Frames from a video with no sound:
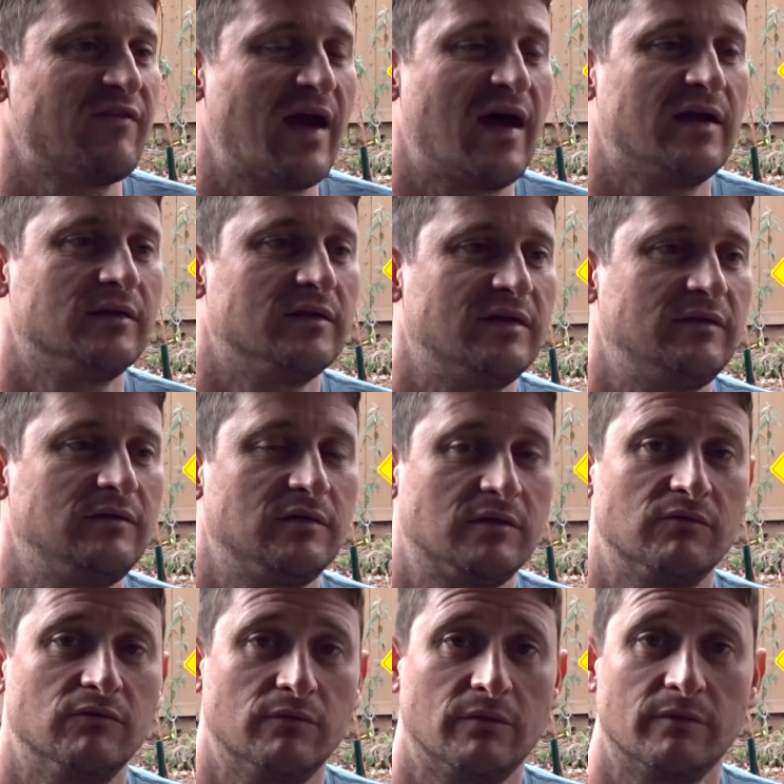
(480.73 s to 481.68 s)
had
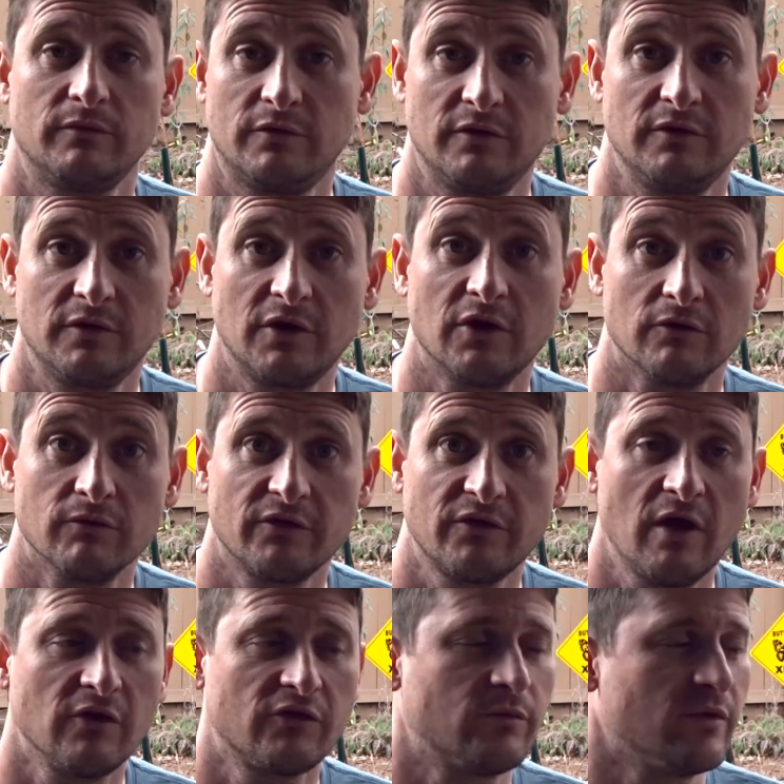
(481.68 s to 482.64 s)
good
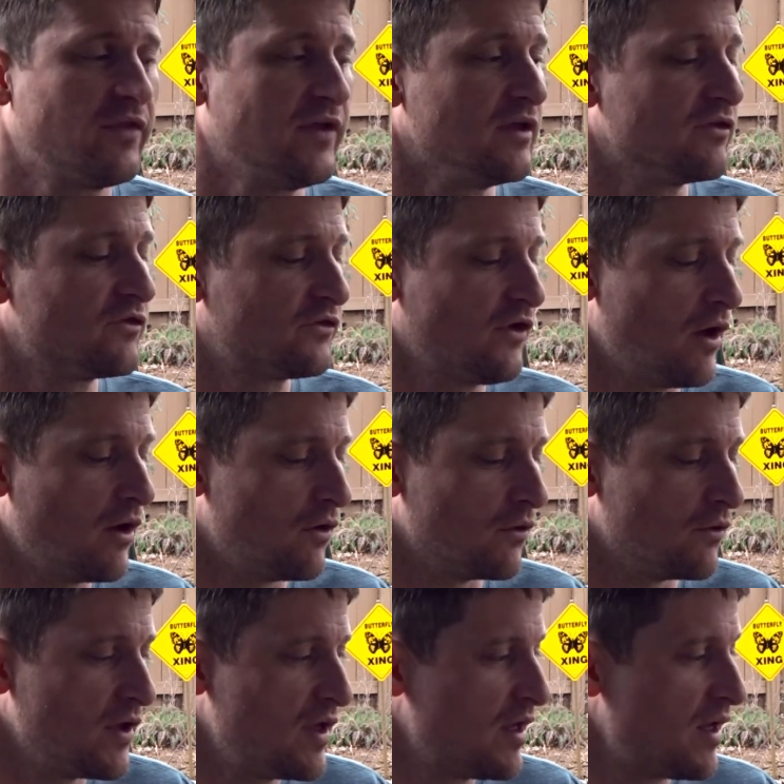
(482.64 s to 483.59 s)
results with it, so
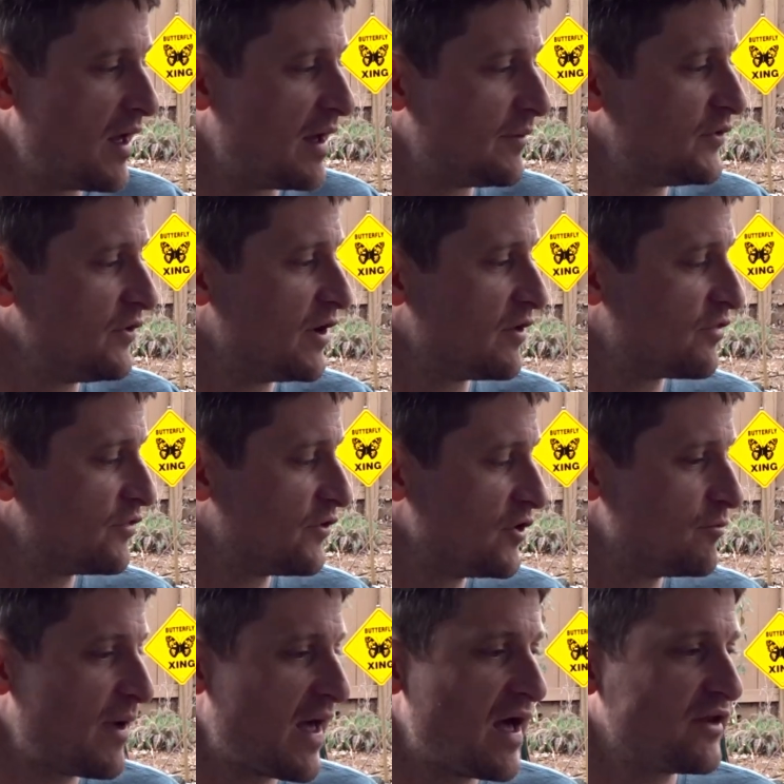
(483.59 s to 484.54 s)
I'm doing a
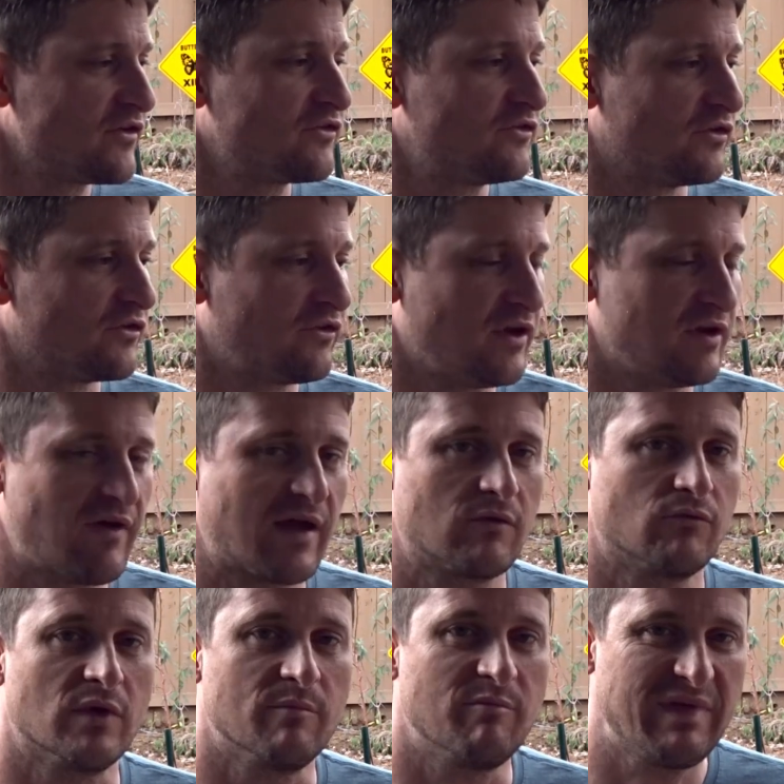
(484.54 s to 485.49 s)
3rd batch, just seeing if I
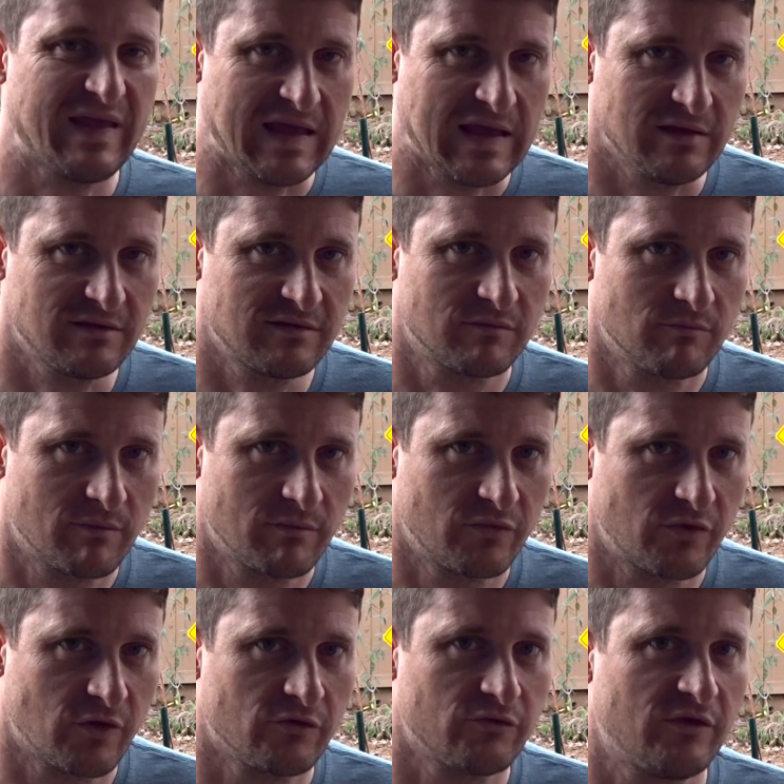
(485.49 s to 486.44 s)
can repeat
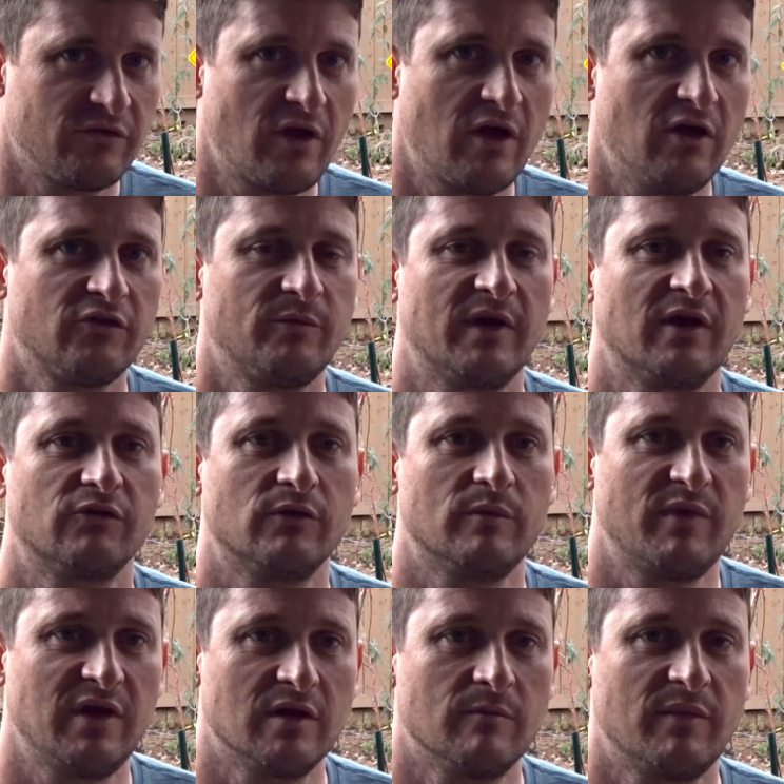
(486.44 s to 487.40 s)
those results, because
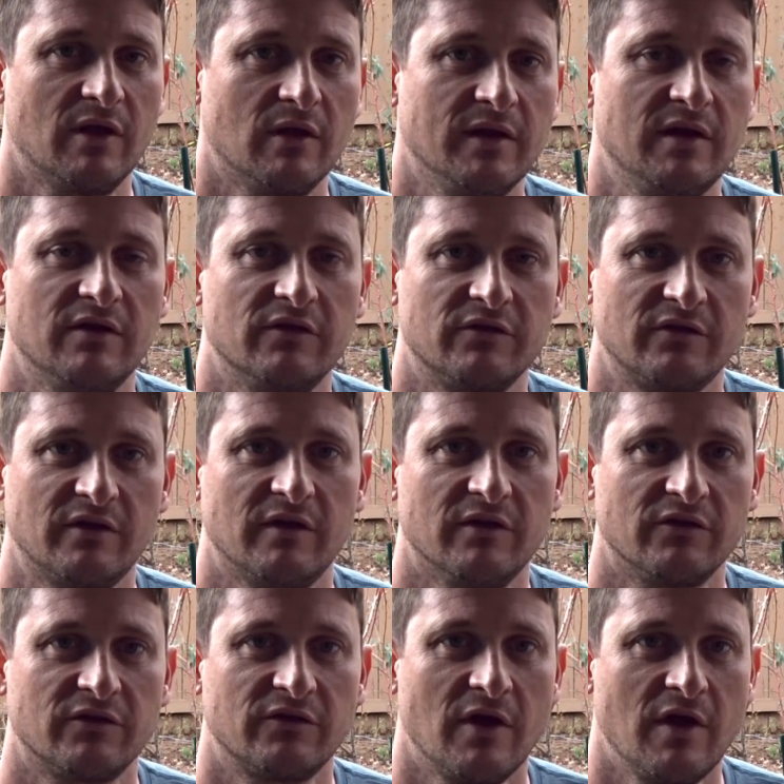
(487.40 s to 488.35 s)
repeatability
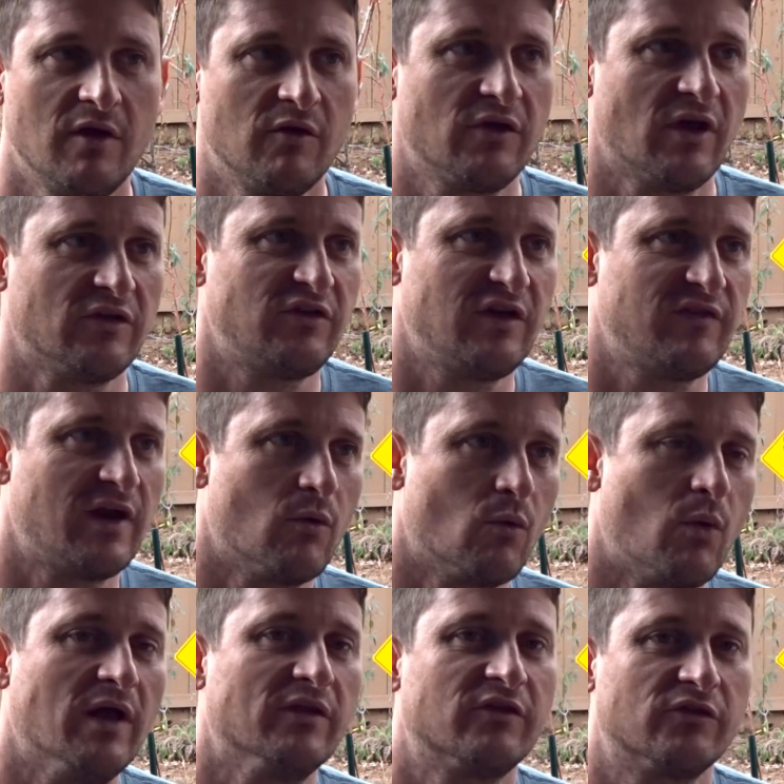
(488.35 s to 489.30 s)
is achieving it
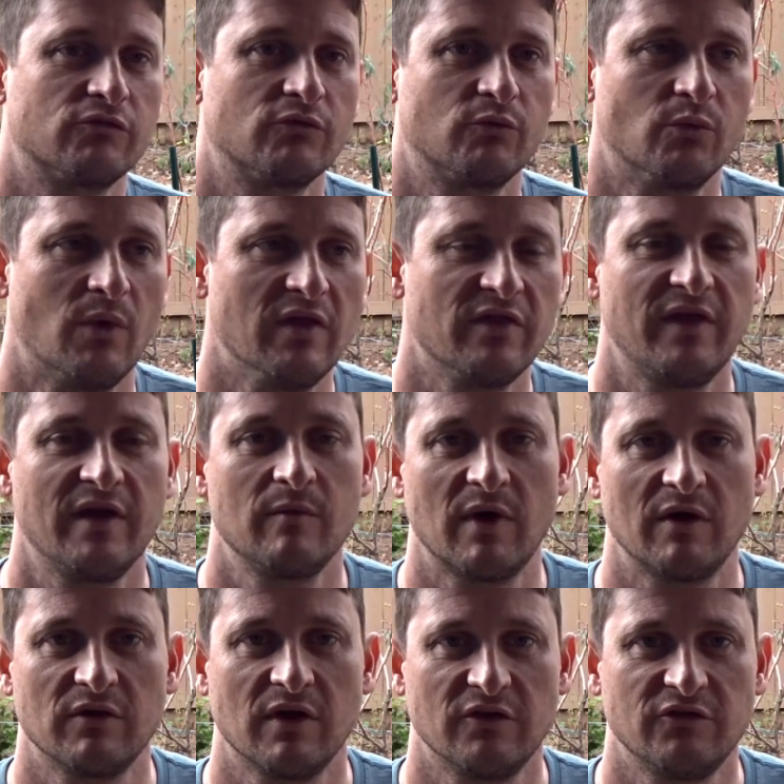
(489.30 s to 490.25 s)
once is one thing,
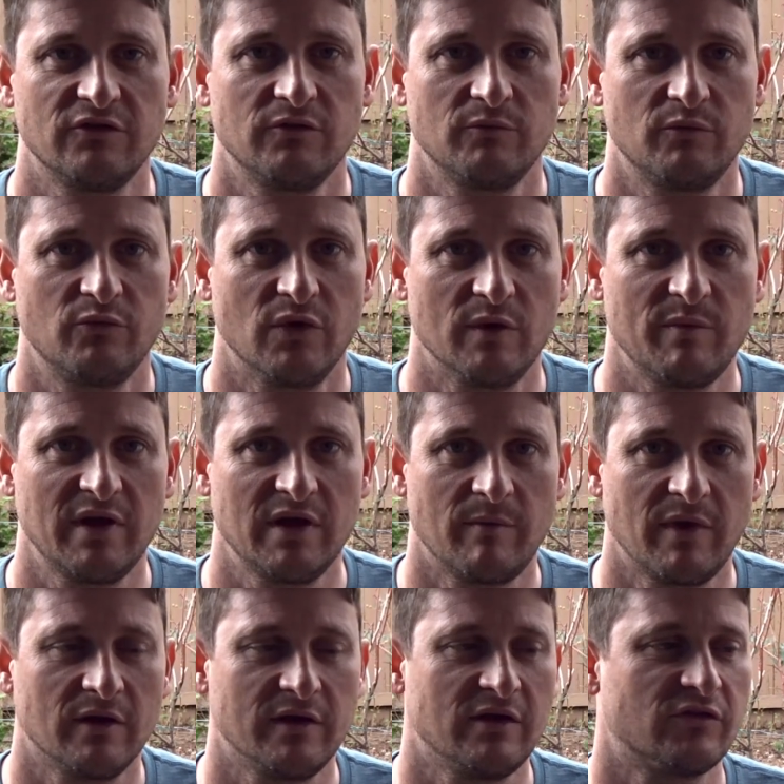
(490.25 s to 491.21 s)
but
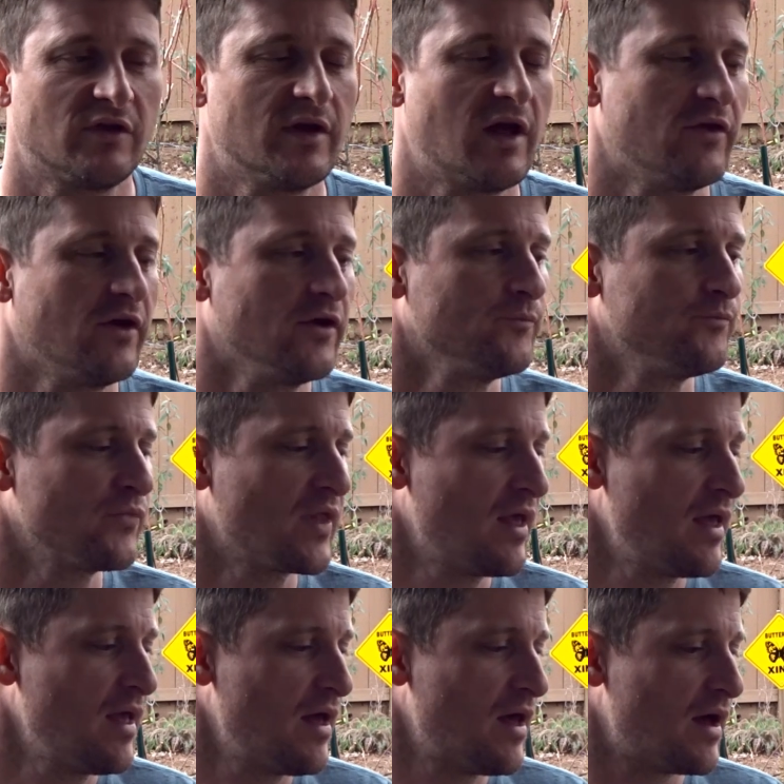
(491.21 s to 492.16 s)
repeatability is another.
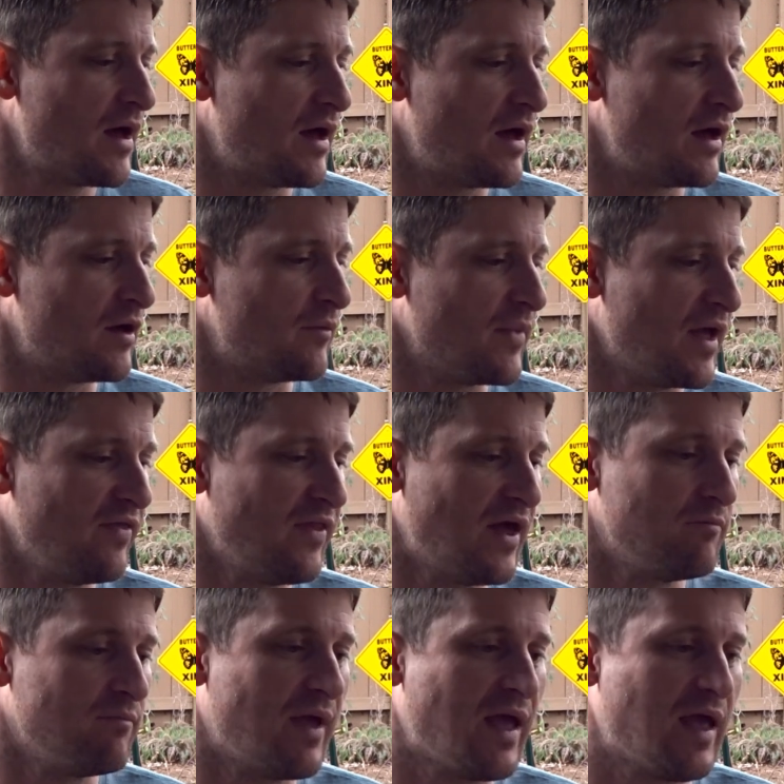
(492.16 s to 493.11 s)
And
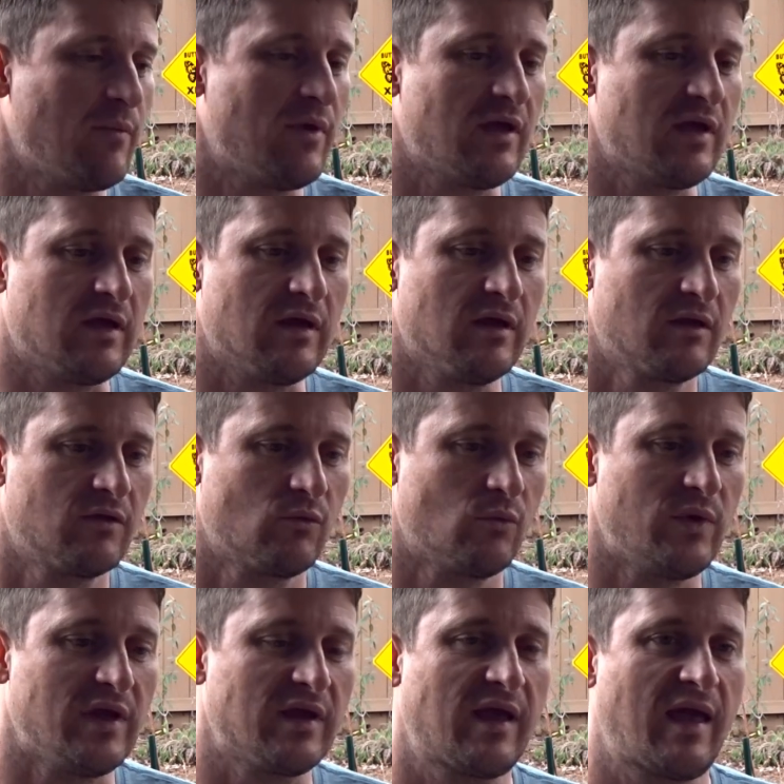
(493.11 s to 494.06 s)
then maybe
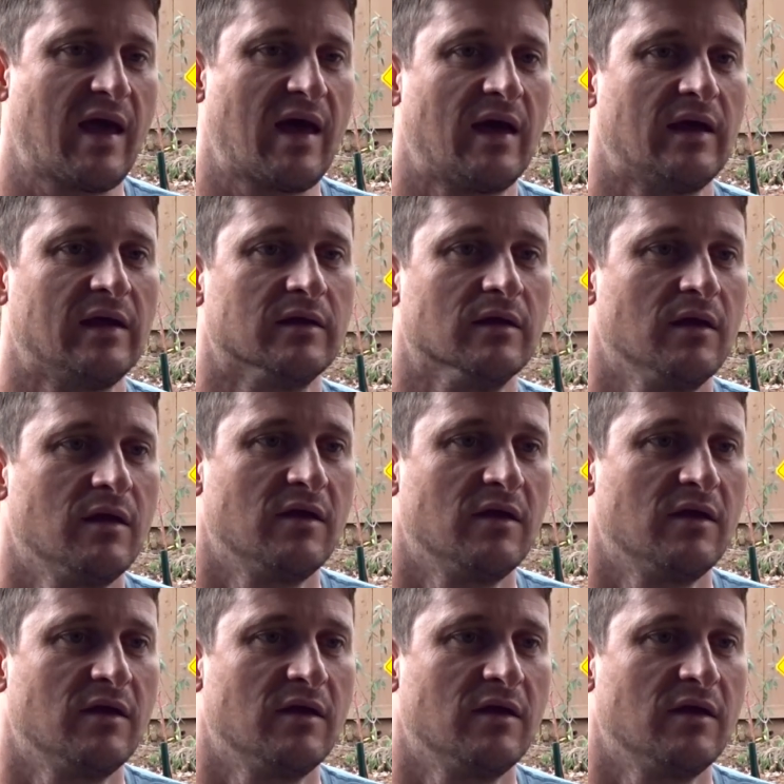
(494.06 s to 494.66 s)
we can